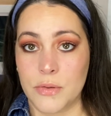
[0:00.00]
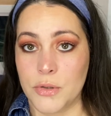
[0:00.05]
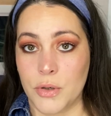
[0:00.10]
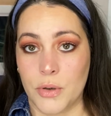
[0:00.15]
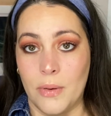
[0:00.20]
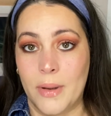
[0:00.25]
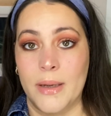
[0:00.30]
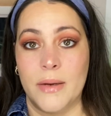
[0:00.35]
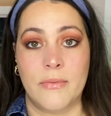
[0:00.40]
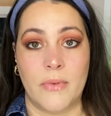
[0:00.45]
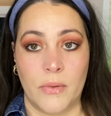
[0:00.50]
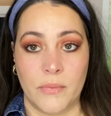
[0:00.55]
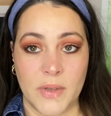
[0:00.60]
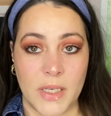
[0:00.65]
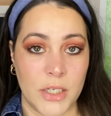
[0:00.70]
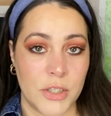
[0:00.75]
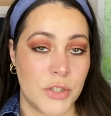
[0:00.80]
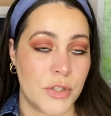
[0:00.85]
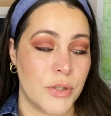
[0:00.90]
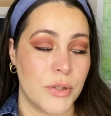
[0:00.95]
you know, like
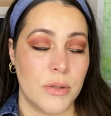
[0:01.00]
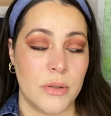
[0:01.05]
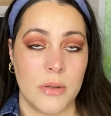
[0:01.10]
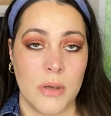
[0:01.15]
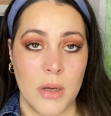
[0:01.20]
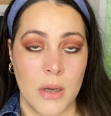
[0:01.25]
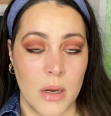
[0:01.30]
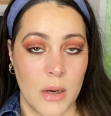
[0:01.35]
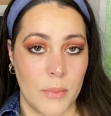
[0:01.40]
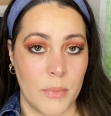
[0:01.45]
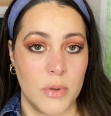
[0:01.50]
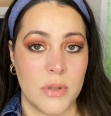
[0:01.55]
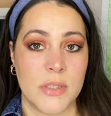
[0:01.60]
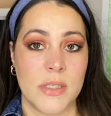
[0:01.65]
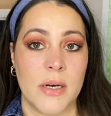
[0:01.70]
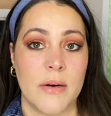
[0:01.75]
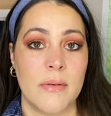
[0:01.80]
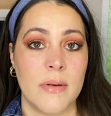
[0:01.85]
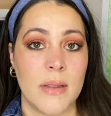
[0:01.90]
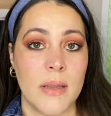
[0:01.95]
foundation, bronzer,
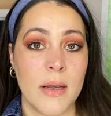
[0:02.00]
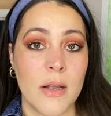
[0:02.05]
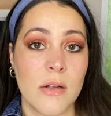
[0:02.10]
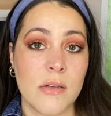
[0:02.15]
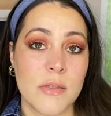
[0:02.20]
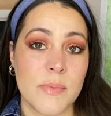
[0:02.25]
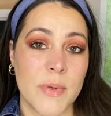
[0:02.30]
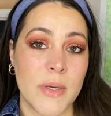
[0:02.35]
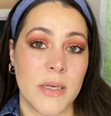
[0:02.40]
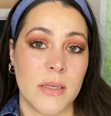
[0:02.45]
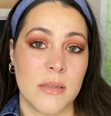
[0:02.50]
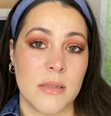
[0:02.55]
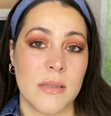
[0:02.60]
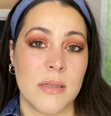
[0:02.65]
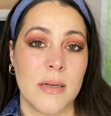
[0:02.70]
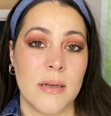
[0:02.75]
everything else, because it